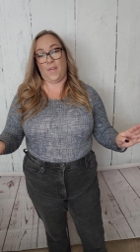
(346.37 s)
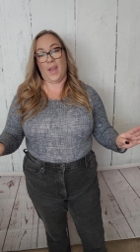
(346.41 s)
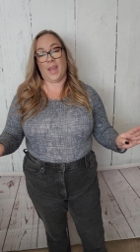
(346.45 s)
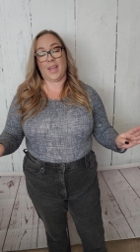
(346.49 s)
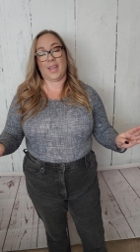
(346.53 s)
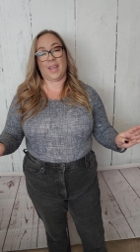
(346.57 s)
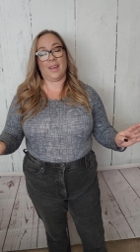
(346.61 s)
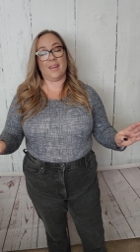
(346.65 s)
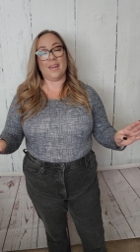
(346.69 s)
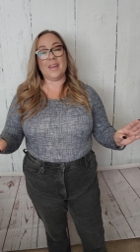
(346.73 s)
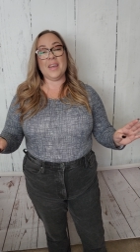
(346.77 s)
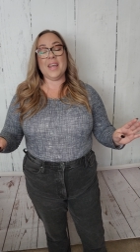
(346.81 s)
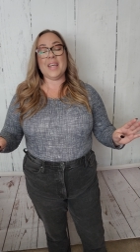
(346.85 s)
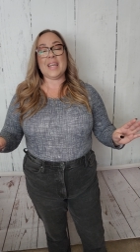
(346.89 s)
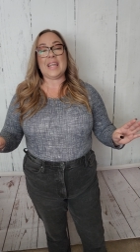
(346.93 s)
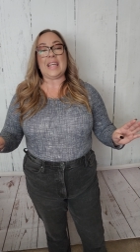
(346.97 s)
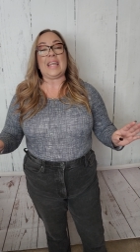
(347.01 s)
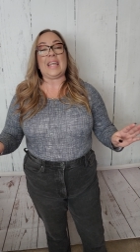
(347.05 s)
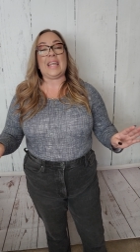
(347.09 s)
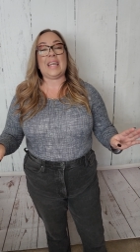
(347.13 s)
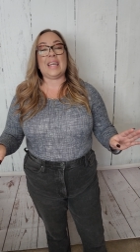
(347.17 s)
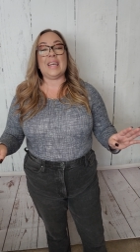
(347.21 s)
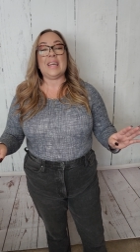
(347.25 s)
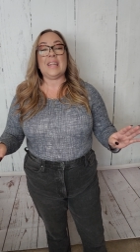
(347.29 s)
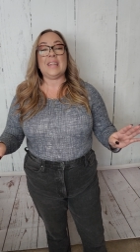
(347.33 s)
fake it
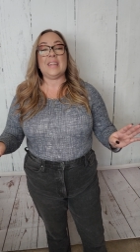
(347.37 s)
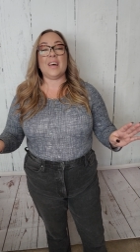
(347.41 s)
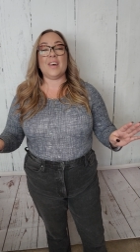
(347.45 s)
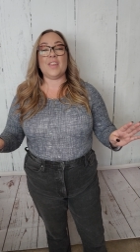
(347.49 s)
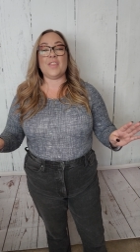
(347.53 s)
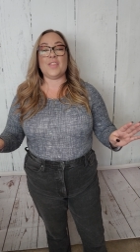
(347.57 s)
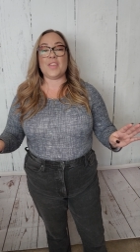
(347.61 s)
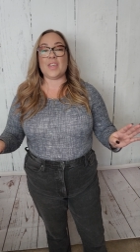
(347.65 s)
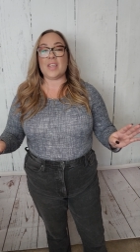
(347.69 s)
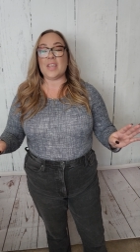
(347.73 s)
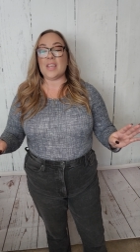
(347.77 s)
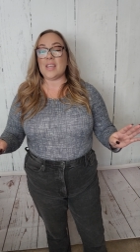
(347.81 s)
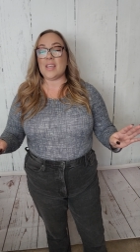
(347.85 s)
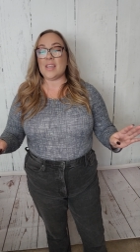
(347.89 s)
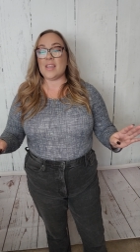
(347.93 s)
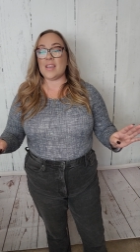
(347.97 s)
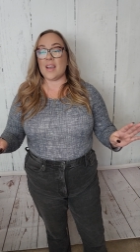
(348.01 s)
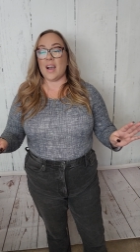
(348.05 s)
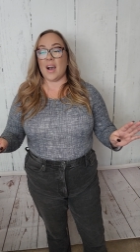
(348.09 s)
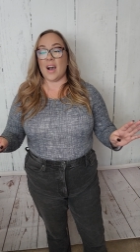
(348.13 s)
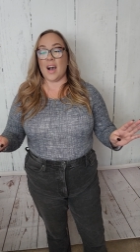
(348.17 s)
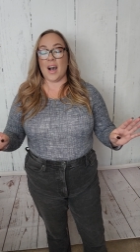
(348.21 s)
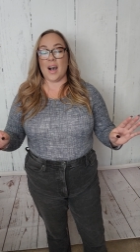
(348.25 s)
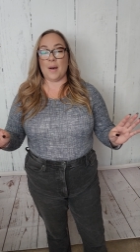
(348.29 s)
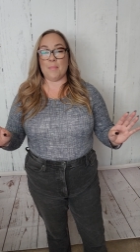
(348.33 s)
in the
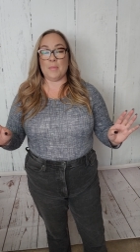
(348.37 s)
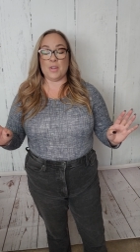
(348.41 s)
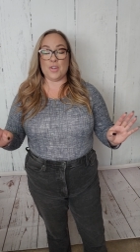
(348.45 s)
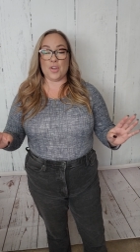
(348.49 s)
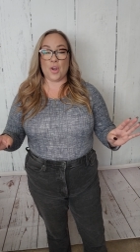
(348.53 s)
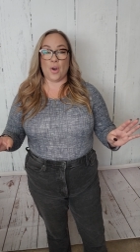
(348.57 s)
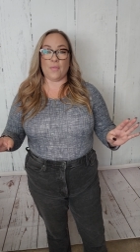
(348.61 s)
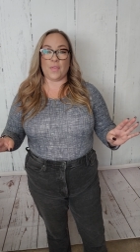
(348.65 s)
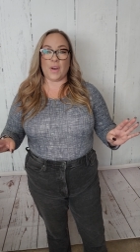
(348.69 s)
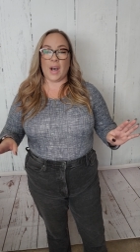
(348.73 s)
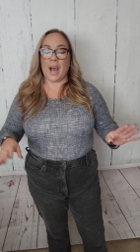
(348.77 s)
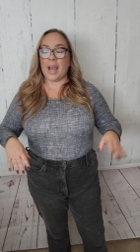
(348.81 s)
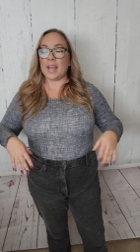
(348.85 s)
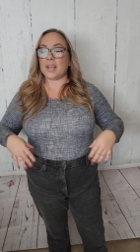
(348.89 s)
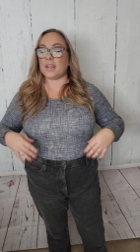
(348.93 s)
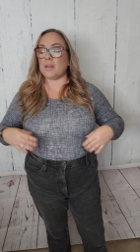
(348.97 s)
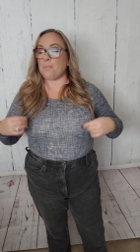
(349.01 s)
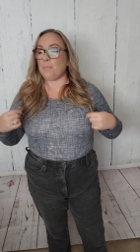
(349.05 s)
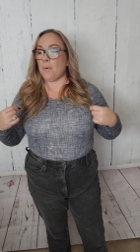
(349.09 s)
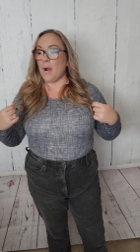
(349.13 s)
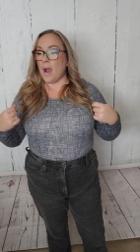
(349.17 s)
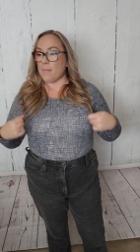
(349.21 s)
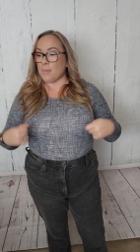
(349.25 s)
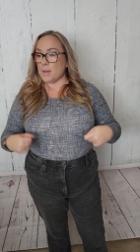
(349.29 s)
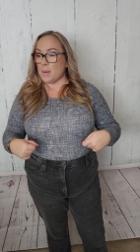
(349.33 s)
um, Nova. I could
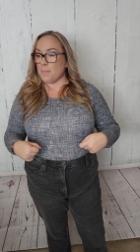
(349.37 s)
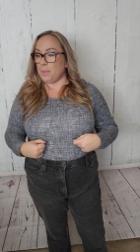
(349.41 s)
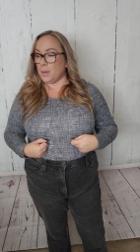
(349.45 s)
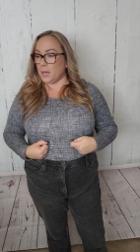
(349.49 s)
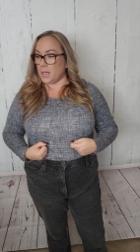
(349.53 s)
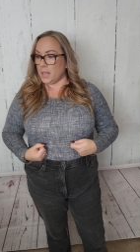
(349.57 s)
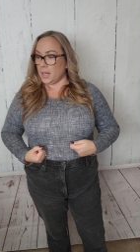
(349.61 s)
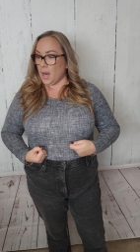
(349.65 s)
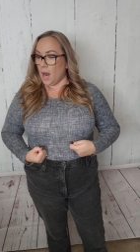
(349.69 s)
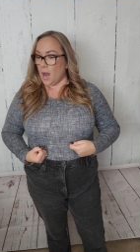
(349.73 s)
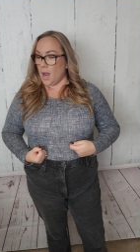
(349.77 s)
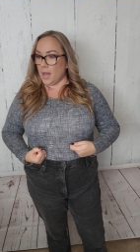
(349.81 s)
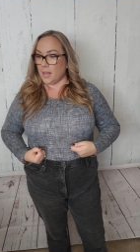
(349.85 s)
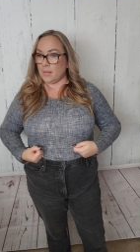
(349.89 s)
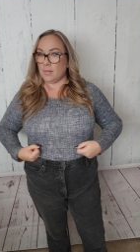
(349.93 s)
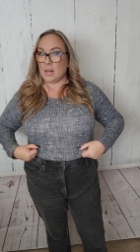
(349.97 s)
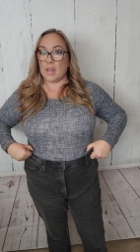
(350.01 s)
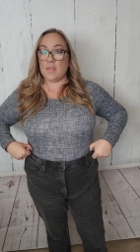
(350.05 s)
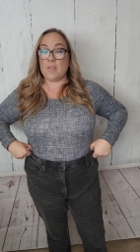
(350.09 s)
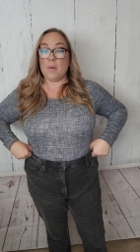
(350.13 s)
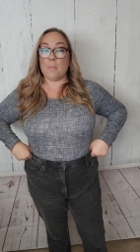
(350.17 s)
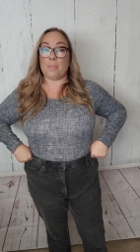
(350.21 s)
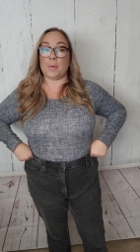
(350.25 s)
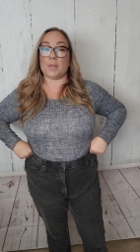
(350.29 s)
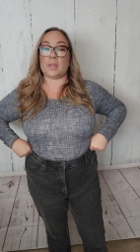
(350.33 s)
probably put it on
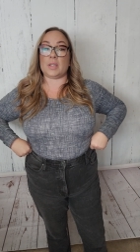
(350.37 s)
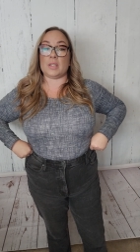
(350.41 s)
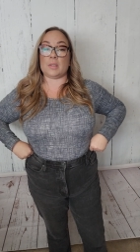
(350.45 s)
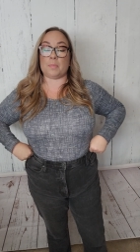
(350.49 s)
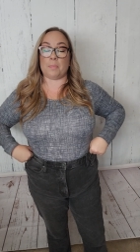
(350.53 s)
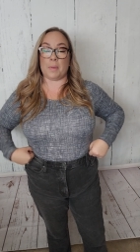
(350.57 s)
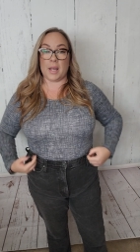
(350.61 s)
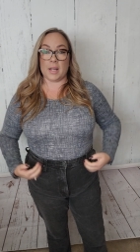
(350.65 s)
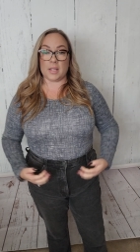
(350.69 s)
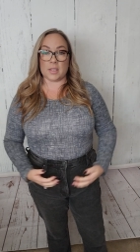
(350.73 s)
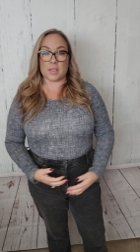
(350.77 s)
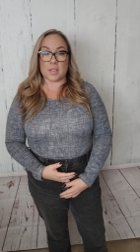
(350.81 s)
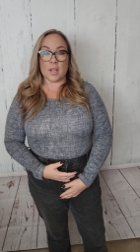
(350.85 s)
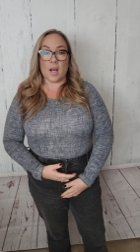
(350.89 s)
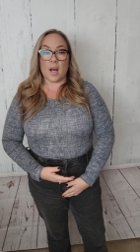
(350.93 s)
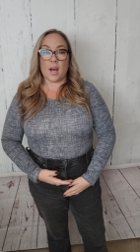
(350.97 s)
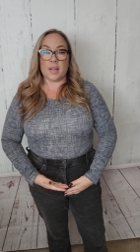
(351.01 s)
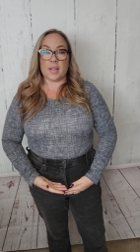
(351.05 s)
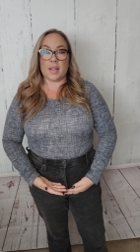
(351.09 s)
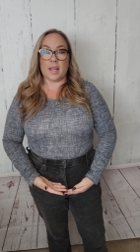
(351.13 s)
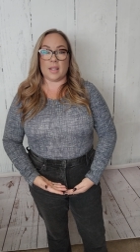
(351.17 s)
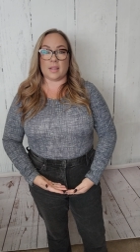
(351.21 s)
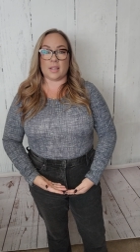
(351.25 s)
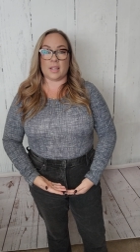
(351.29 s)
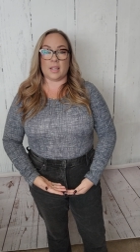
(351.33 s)
and then put these pants
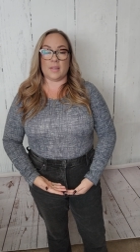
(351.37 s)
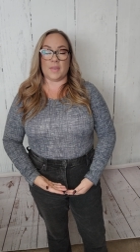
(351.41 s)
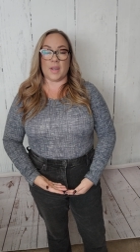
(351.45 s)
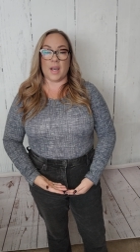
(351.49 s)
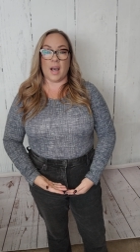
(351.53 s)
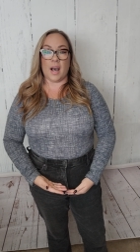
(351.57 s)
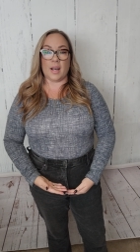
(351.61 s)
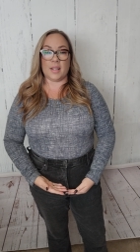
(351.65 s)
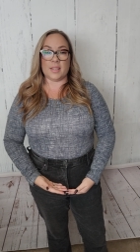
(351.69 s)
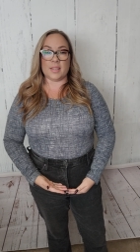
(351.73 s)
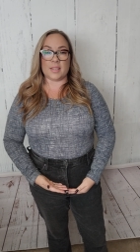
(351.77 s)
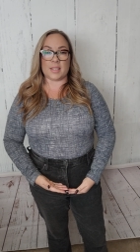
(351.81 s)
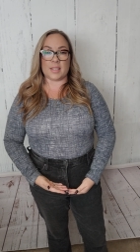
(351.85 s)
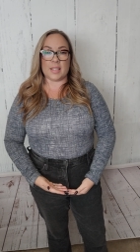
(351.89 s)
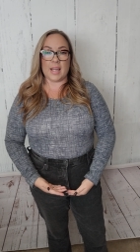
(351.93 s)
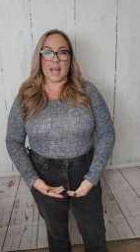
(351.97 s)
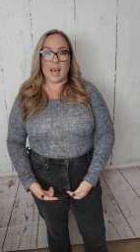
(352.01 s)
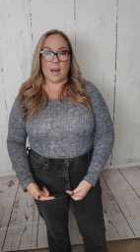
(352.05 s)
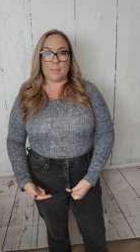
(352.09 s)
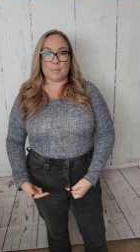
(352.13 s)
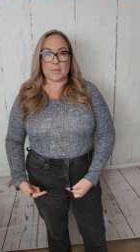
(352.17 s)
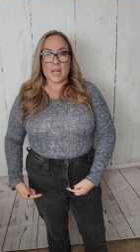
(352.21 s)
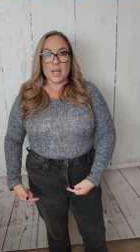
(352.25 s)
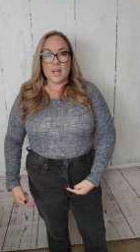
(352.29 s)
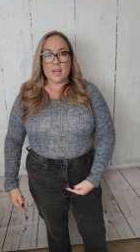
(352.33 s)
on and leave it
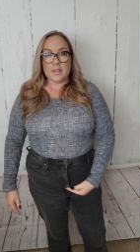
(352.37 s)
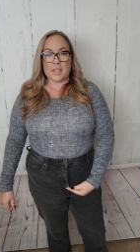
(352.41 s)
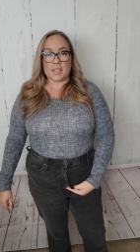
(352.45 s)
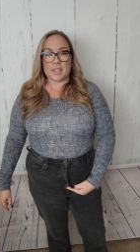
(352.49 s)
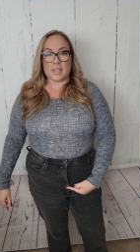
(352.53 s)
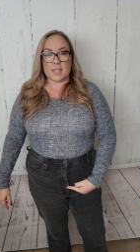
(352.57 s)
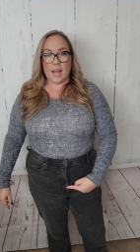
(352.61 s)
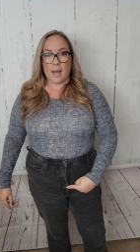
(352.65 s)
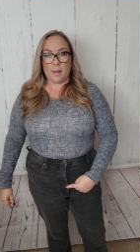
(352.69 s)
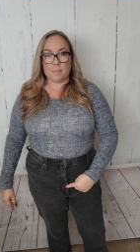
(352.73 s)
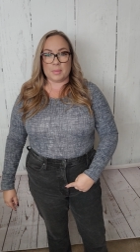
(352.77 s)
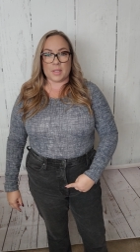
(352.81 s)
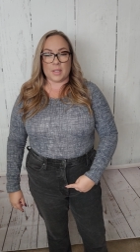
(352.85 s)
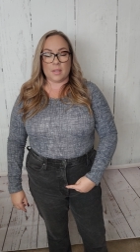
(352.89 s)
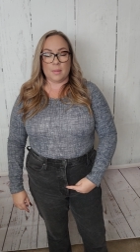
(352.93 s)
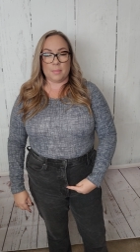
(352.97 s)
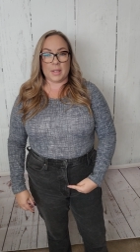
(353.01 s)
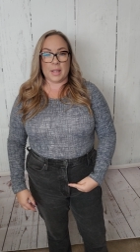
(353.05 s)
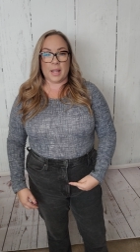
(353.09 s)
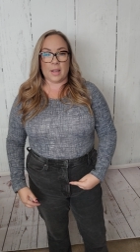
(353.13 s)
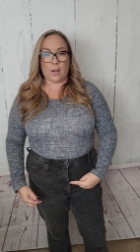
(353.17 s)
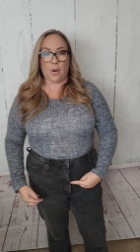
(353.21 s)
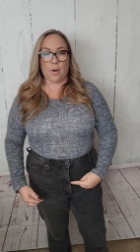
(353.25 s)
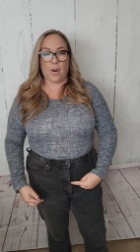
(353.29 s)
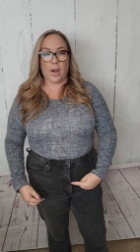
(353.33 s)
unsnapped. The snap's going to be
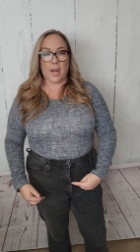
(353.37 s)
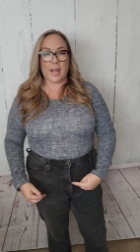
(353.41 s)
like